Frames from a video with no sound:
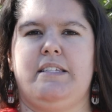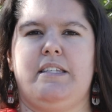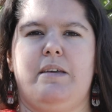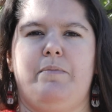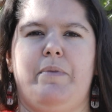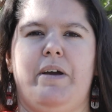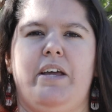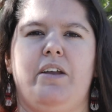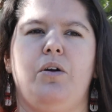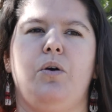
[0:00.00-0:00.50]
They
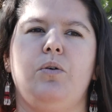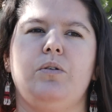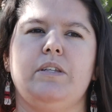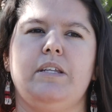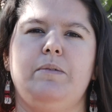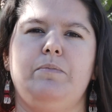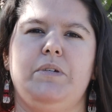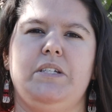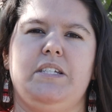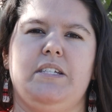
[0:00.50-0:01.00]
might
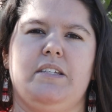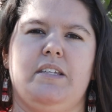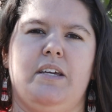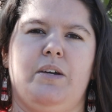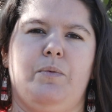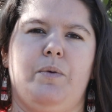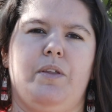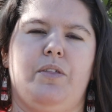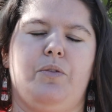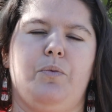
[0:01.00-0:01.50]
only be
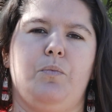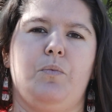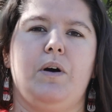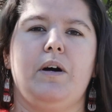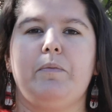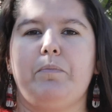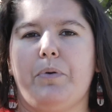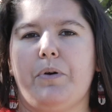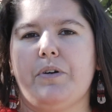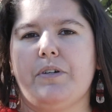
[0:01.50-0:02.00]
dealing with
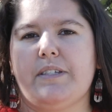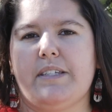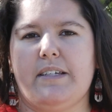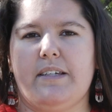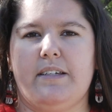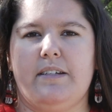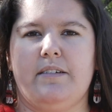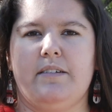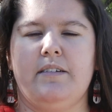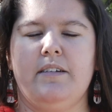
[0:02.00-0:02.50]
one
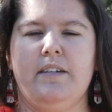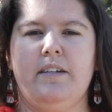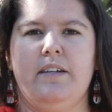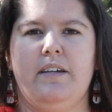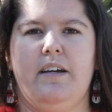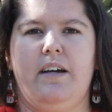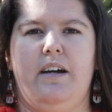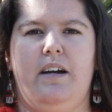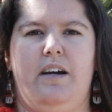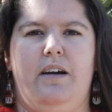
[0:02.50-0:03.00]
person,
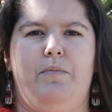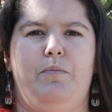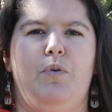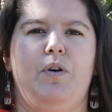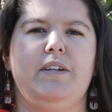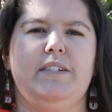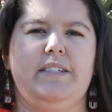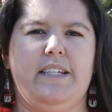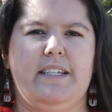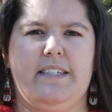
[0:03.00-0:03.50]

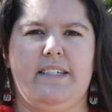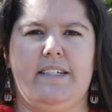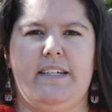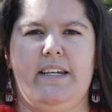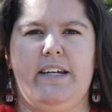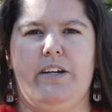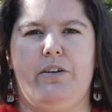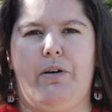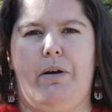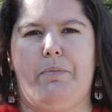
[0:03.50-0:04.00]
one
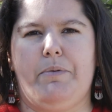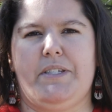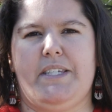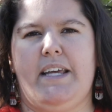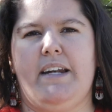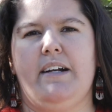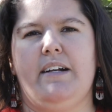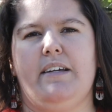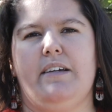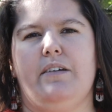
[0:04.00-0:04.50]
designated
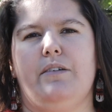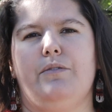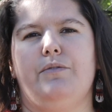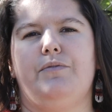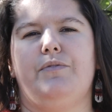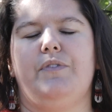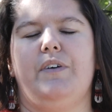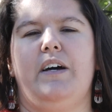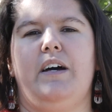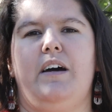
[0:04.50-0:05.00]

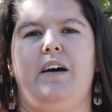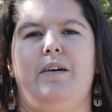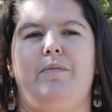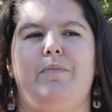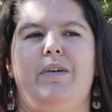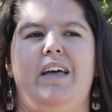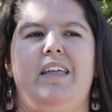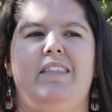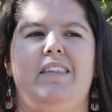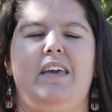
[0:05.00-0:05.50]
representative,
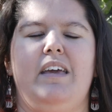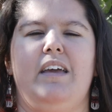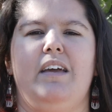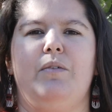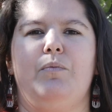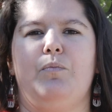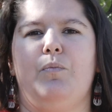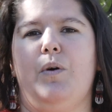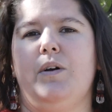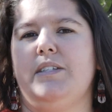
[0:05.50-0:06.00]

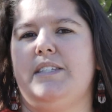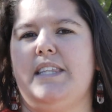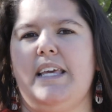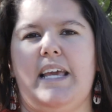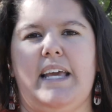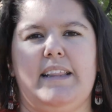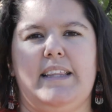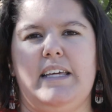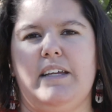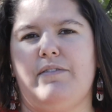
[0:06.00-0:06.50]
and once they
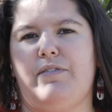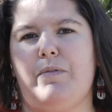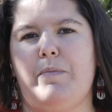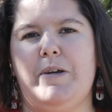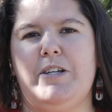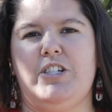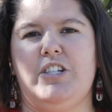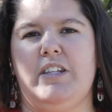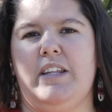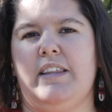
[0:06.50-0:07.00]
get the
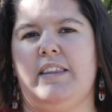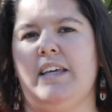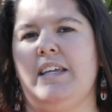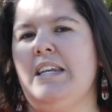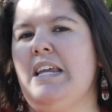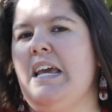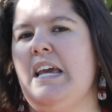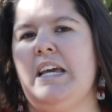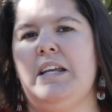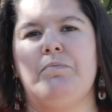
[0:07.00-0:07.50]
information that they
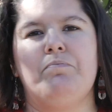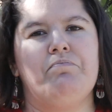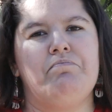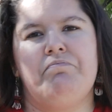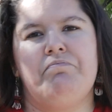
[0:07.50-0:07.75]
need,